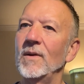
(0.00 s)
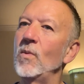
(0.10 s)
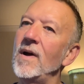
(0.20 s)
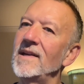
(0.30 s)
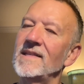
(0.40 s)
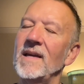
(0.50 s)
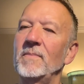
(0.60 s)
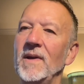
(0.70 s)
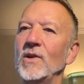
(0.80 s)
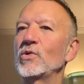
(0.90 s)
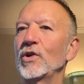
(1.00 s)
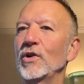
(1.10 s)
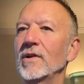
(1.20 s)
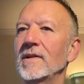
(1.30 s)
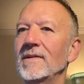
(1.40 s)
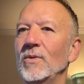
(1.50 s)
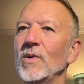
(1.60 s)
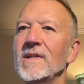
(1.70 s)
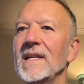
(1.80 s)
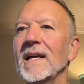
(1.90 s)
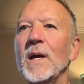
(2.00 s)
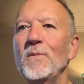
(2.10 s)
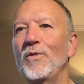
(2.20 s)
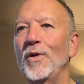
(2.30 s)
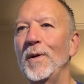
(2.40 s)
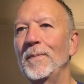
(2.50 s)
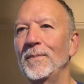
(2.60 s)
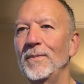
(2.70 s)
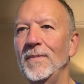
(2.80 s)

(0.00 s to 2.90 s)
And why is that being triggered? Where does that come from?